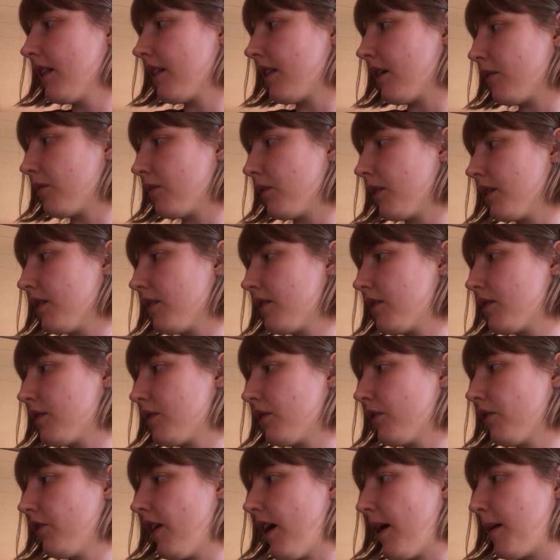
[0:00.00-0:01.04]
that runs
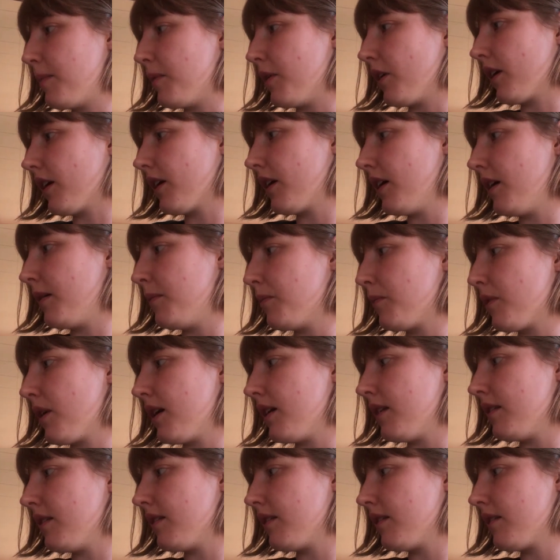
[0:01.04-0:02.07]
through fabric and
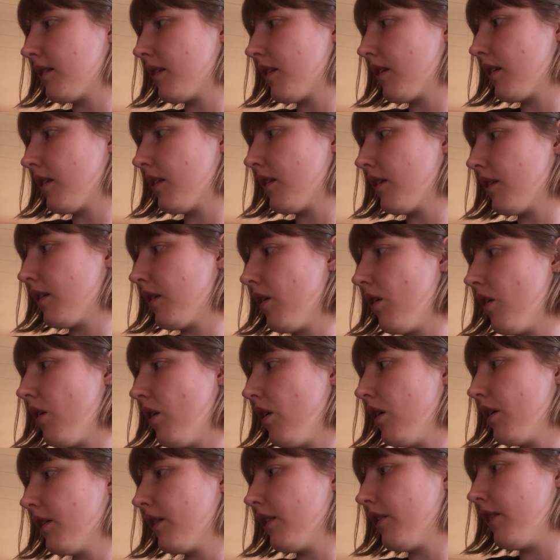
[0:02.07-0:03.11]
brightens
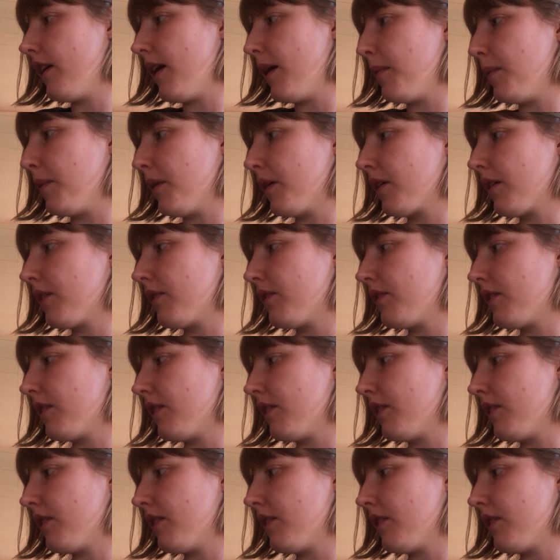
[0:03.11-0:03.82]
all the fabric of